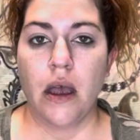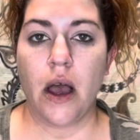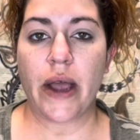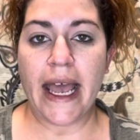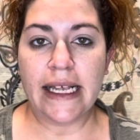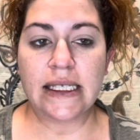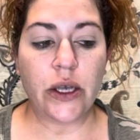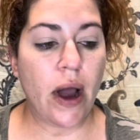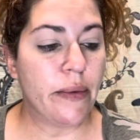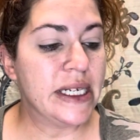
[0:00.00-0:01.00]
Okay,
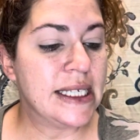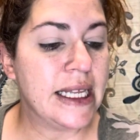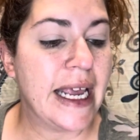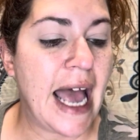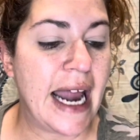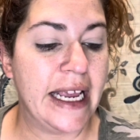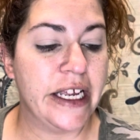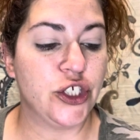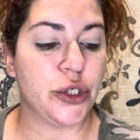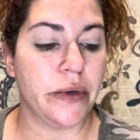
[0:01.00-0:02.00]
so I recently got
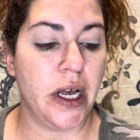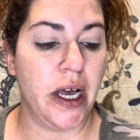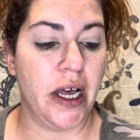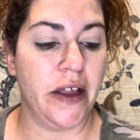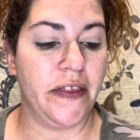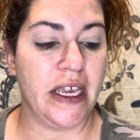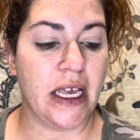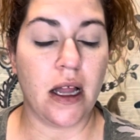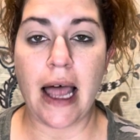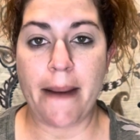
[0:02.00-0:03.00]
in uh,
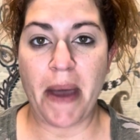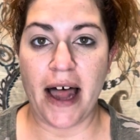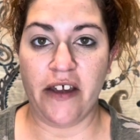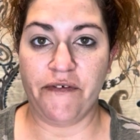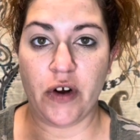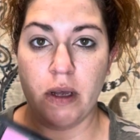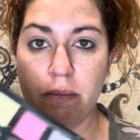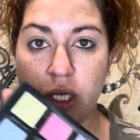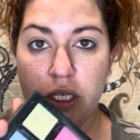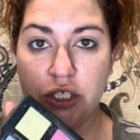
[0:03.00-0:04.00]
the collab palette
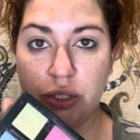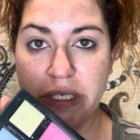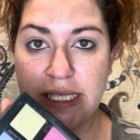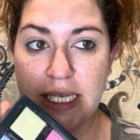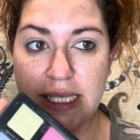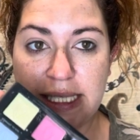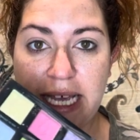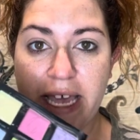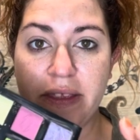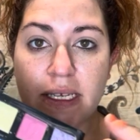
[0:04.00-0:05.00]
from Theresa is
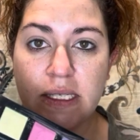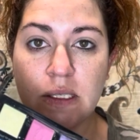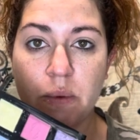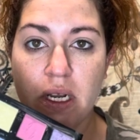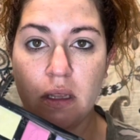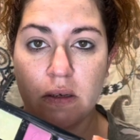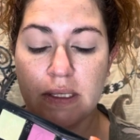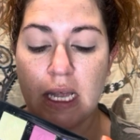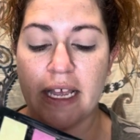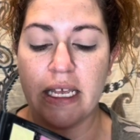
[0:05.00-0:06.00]
Dead. This is what it
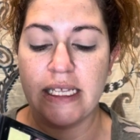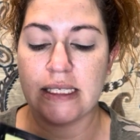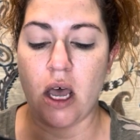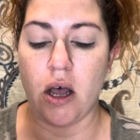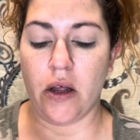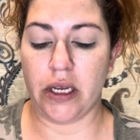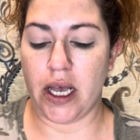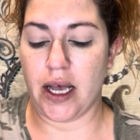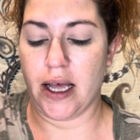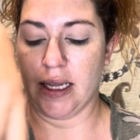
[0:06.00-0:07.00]
looks like. It's called
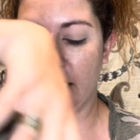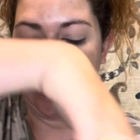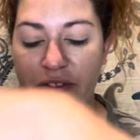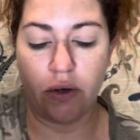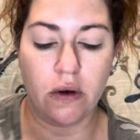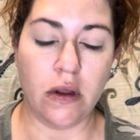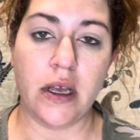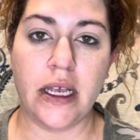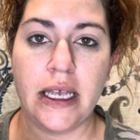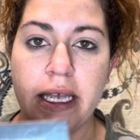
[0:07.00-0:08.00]
uh, Lethal
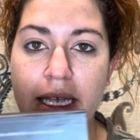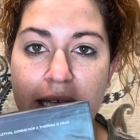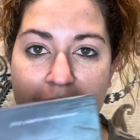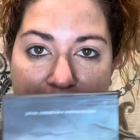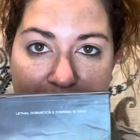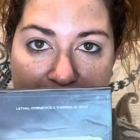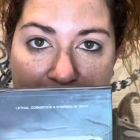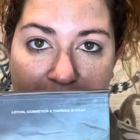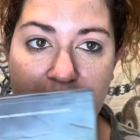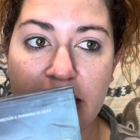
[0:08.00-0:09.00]
is
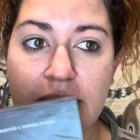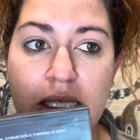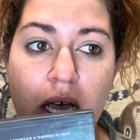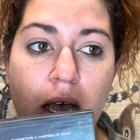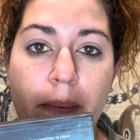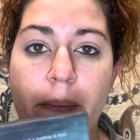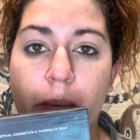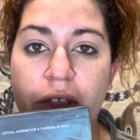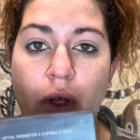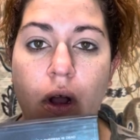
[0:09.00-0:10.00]
Dead, and it's uh,
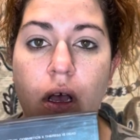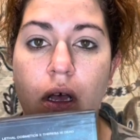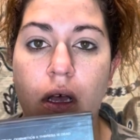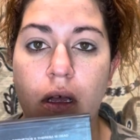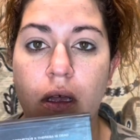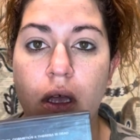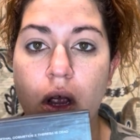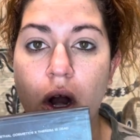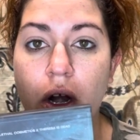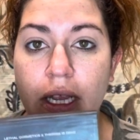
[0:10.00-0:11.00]
with her,
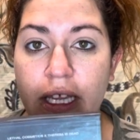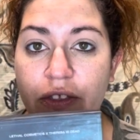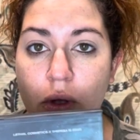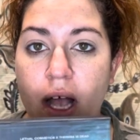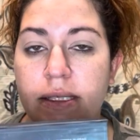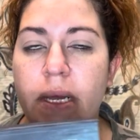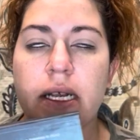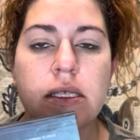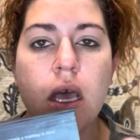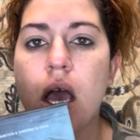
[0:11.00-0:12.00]
her uh, and Lethal Cosmetics.